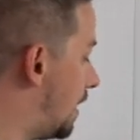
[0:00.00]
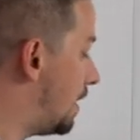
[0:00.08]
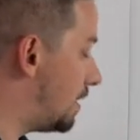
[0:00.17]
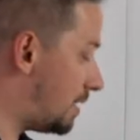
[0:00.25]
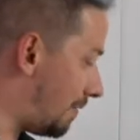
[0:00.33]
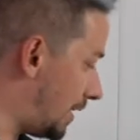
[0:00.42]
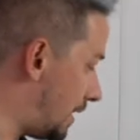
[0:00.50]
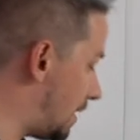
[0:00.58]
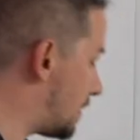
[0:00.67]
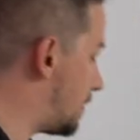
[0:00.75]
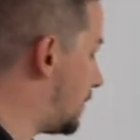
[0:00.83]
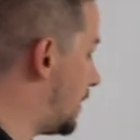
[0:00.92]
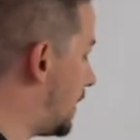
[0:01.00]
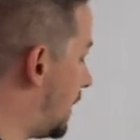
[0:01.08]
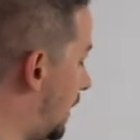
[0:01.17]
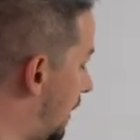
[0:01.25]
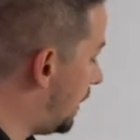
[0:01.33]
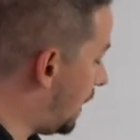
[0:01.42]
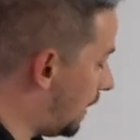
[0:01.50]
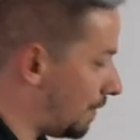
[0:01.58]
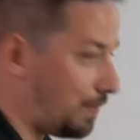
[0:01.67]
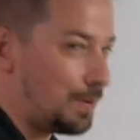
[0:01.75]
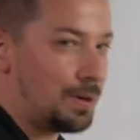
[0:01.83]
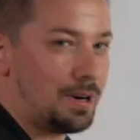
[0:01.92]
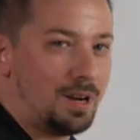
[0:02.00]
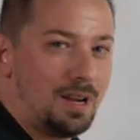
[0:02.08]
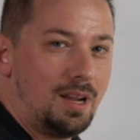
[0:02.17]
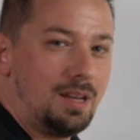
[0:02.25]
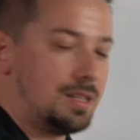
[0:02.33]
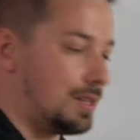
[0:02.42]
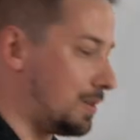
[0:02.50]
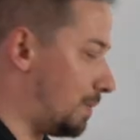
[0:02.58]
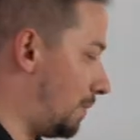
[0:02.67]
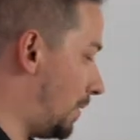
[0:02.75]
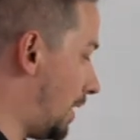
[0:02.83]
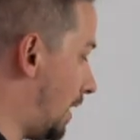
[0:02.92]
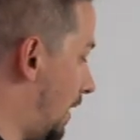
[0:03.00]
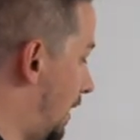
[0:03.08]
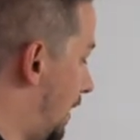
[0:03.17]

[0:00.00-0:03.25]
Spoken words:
7 doesn't work. Negative 4 doesn't work.